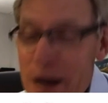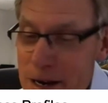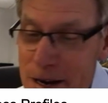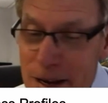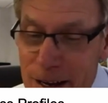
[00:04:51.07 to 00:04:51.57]

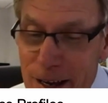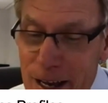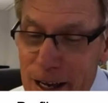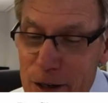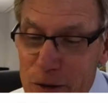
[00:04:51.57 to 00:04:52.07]
rate,
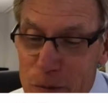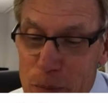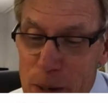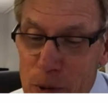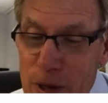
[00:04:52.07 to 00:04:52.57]
and
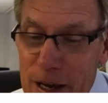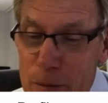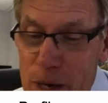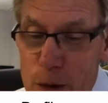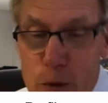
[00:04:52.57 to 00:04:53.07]
people like me